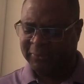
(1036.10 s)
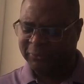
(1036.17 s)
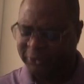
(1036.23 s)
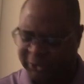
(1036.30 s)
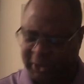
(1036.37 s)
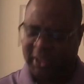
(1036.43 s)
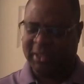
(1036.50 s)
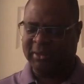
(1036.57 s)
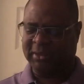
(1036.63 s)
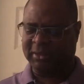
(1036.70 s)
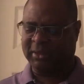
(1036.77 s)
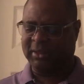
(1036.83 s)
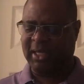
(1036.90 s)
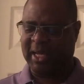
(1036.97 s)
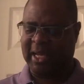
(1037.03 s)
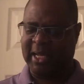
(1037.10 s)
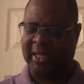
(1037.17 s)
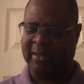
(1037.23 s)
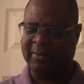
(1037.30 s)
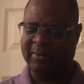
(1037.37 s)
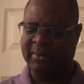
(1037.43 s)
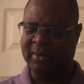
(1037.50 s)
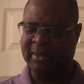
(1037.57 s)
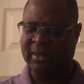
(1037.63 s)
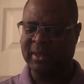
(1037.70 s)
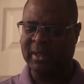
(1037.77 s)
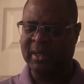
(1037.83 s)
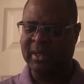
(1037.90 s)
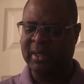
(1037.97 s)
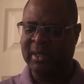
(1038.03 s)
Jesus' name.
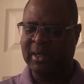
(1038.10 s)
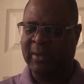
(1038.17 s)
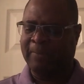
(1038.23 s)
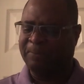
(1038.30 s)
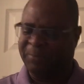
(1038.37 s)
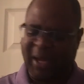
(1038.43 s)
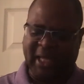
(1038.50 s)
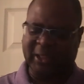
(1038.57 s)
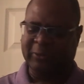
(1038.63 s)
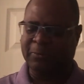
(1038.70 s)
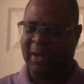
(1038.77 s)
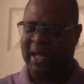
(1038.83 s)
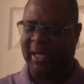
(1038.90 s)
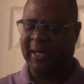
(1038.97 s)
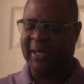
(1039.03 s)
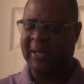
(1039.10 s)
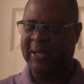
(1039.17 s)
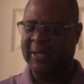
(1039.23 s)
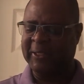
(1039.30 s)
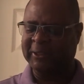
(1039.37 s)
Banished by